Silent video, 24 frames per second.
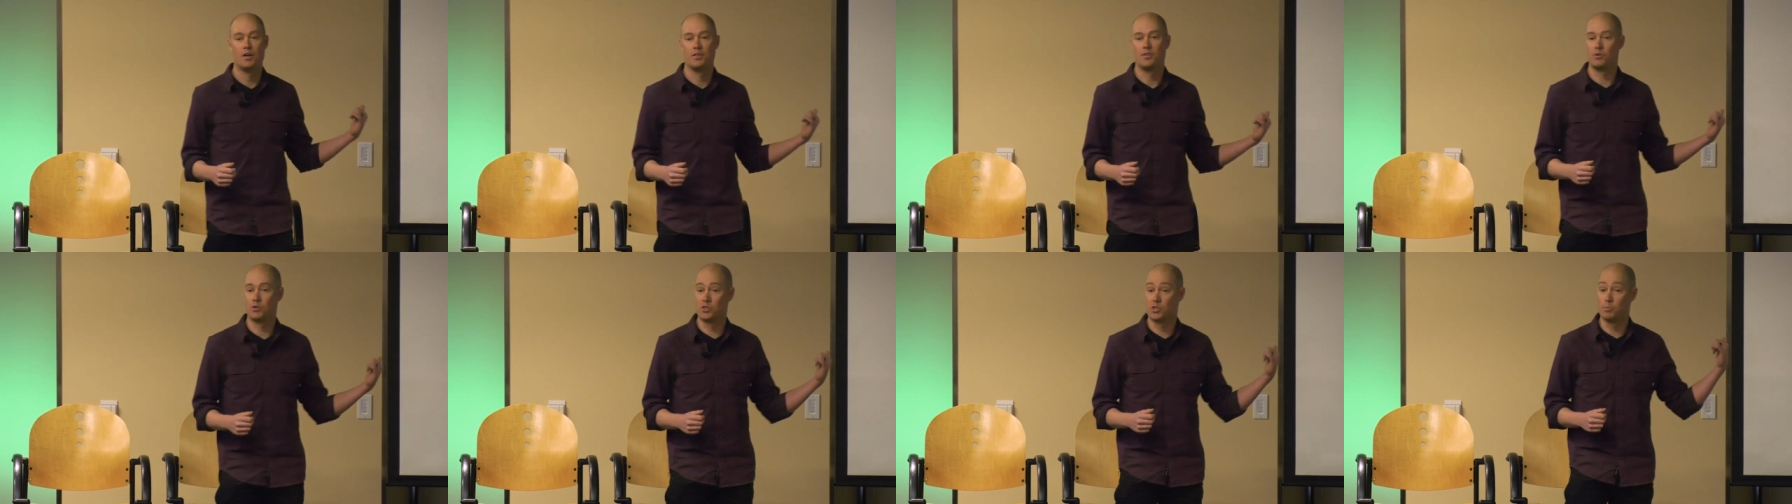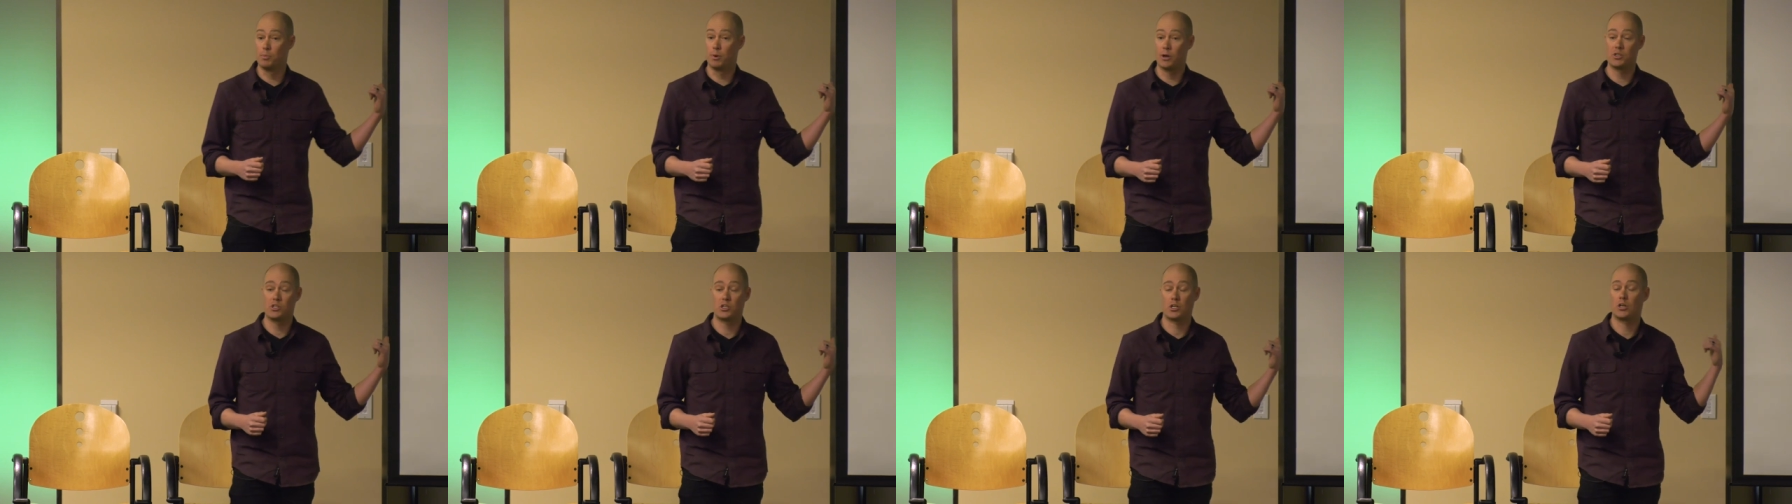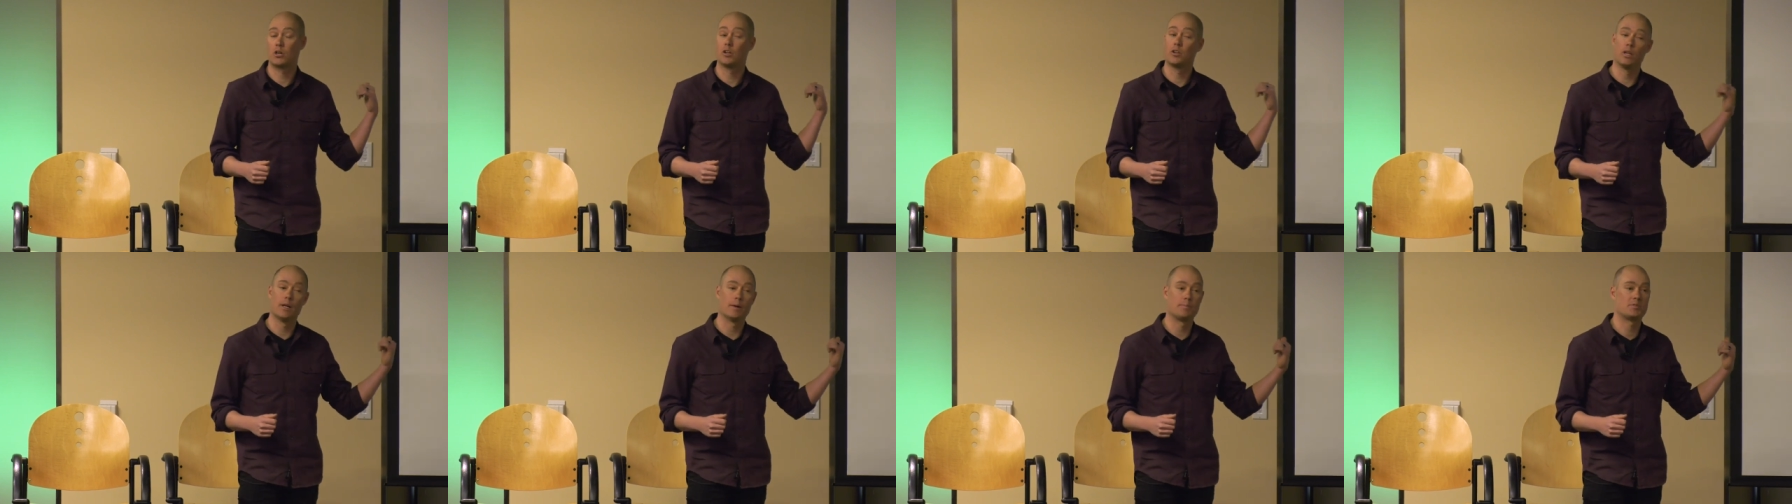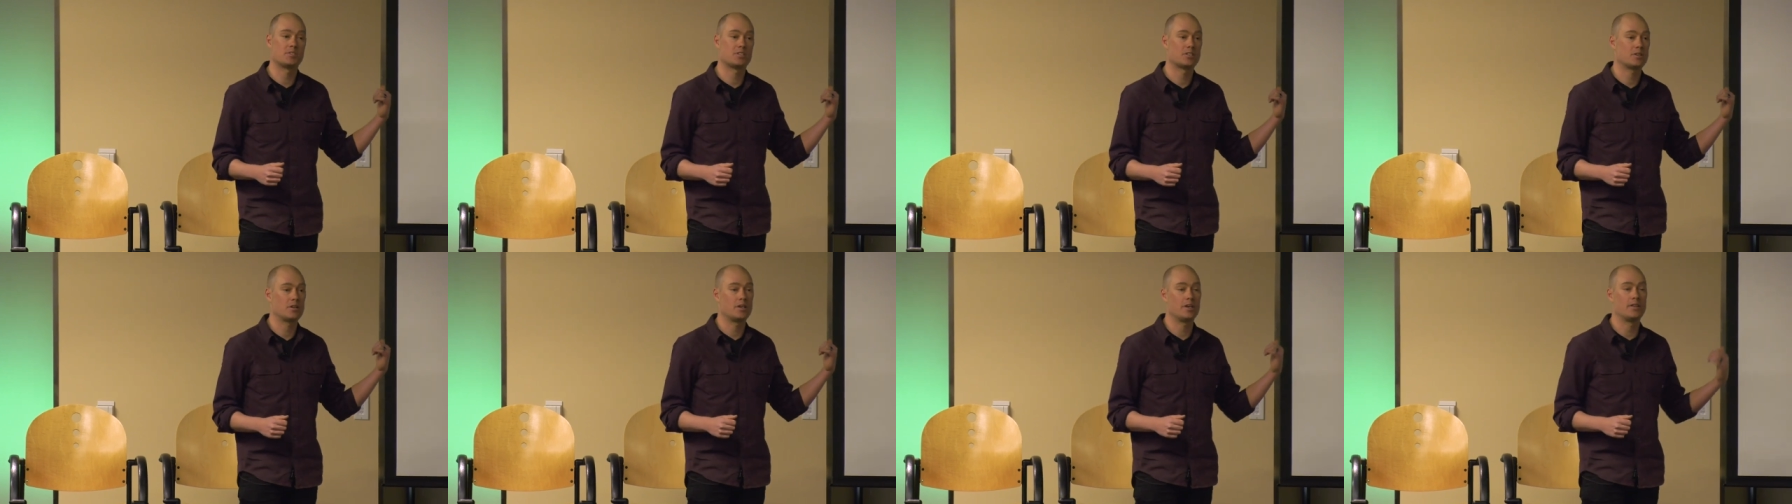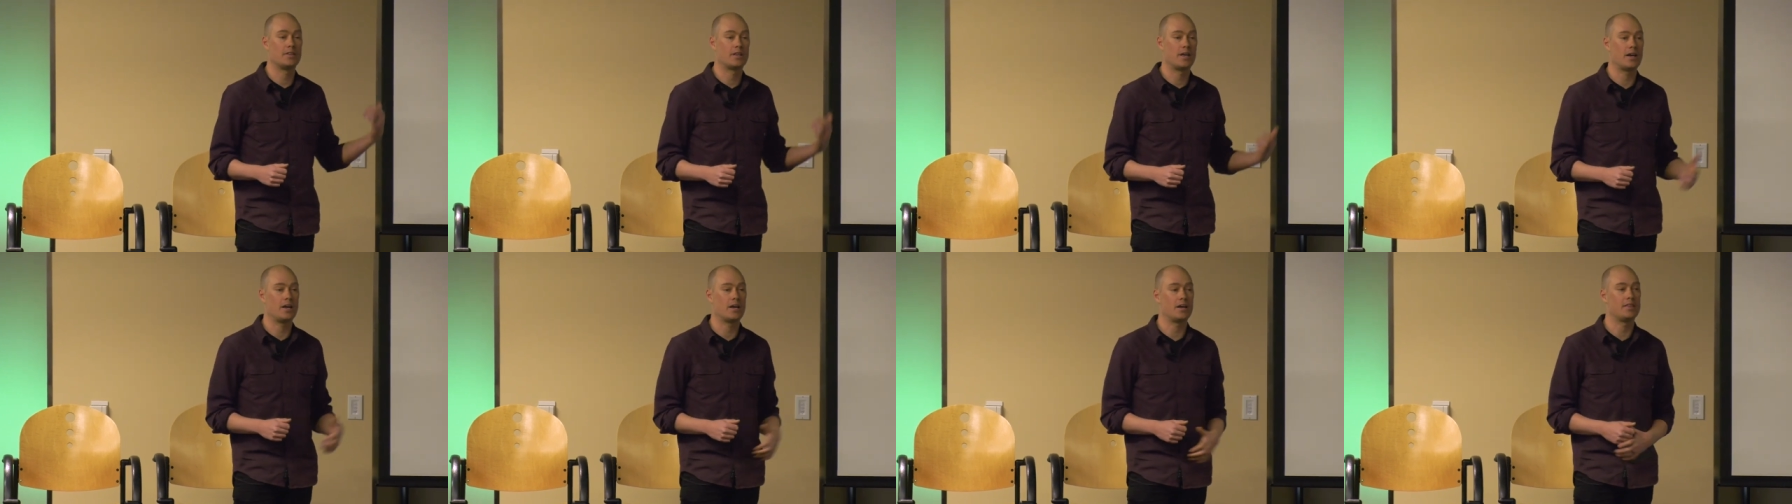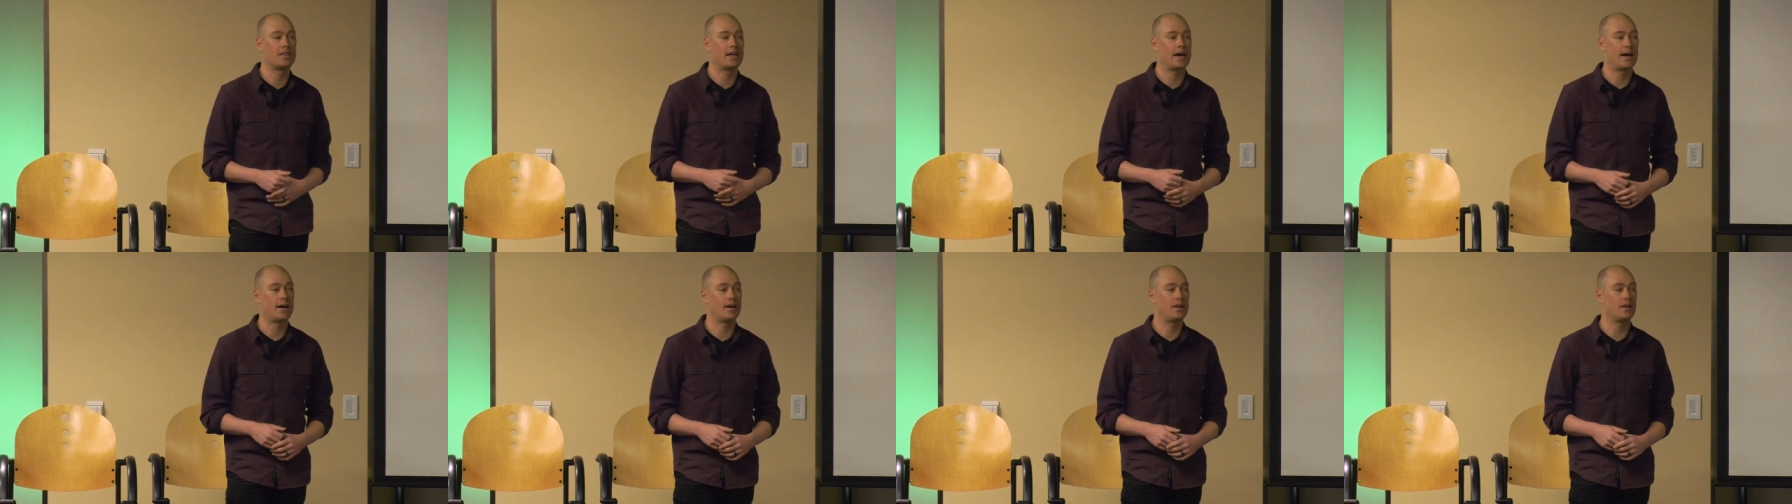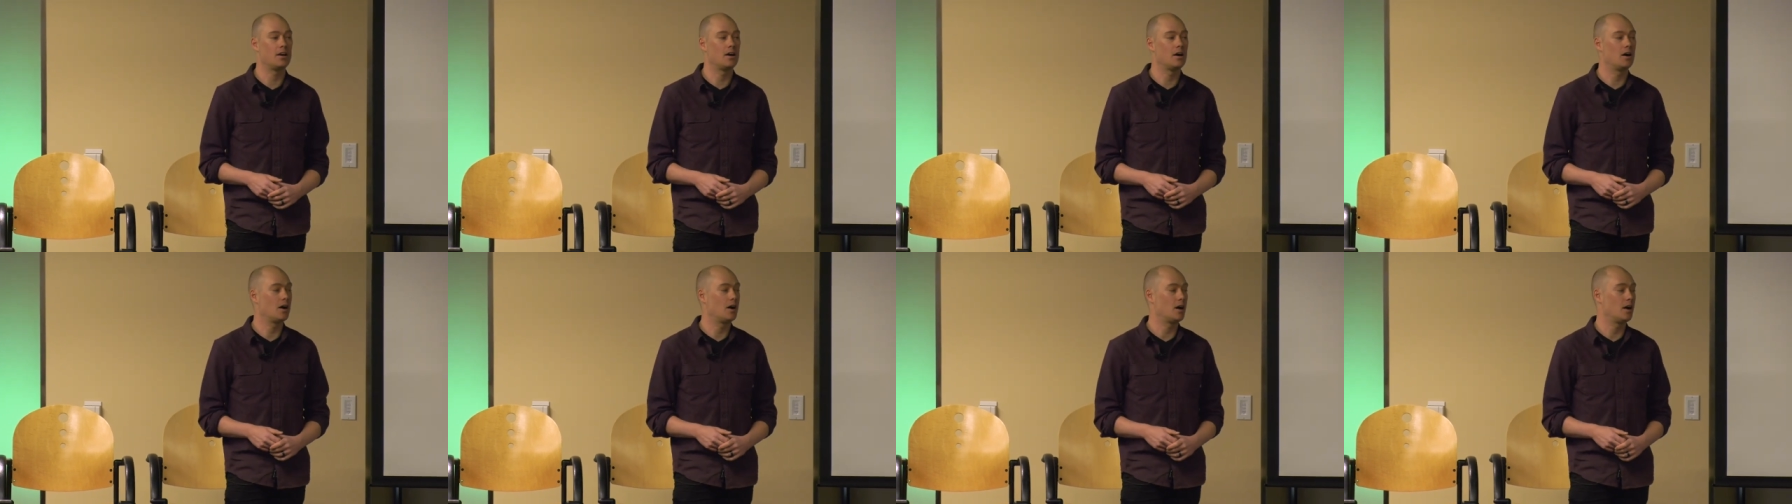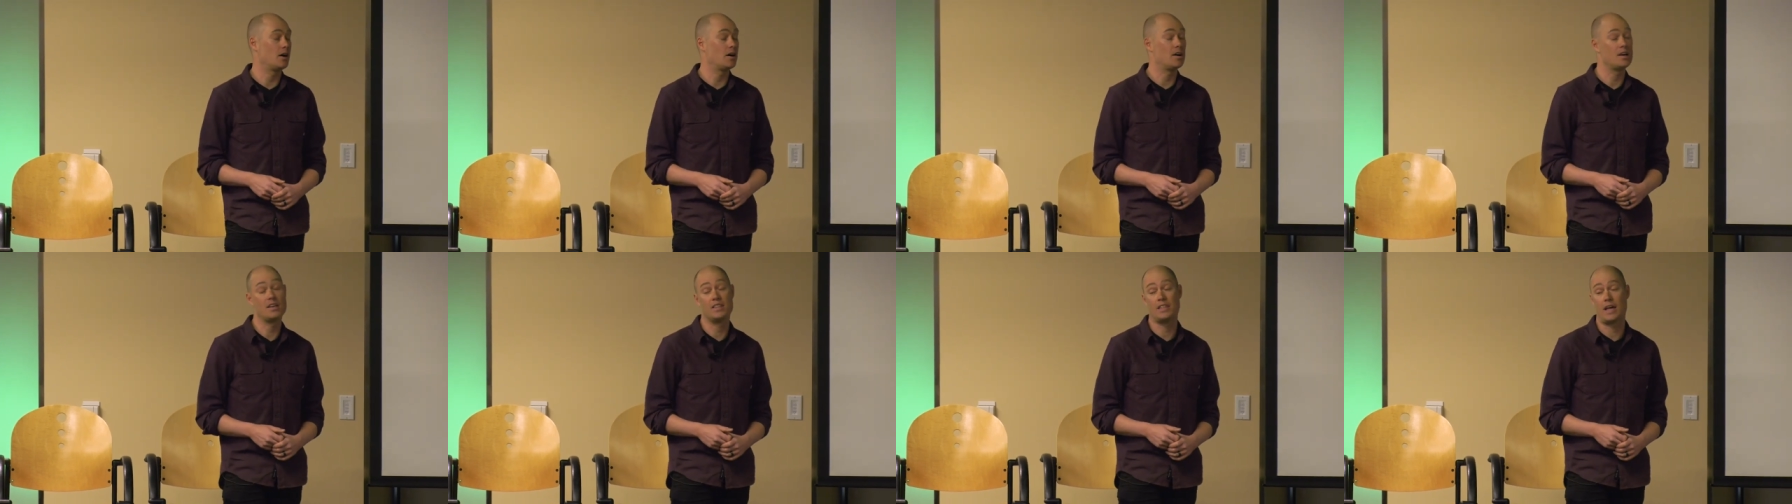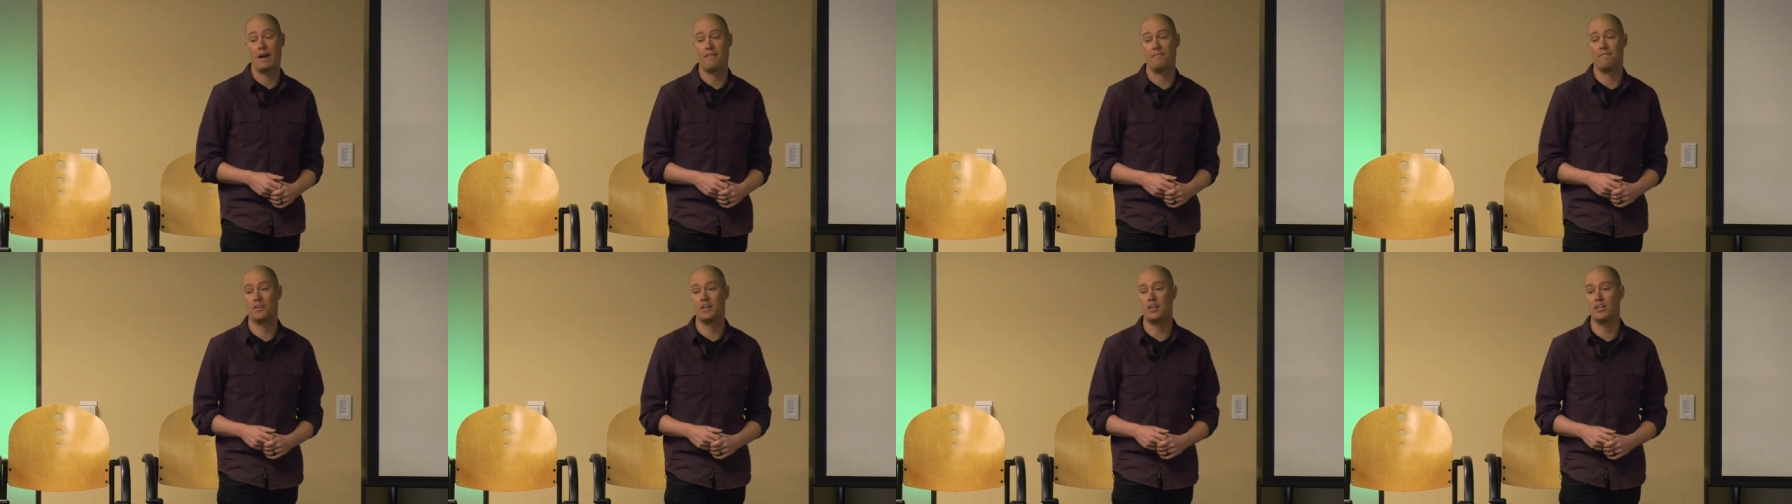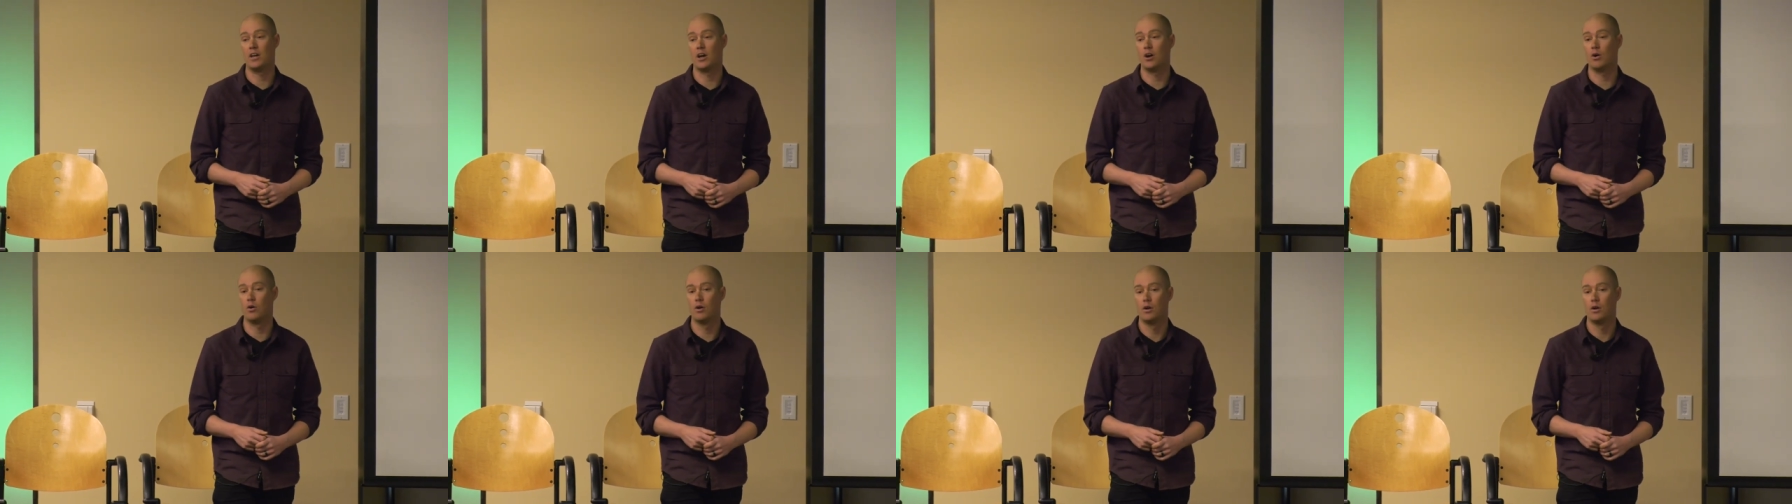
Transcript: There was a bunch of clips in that video.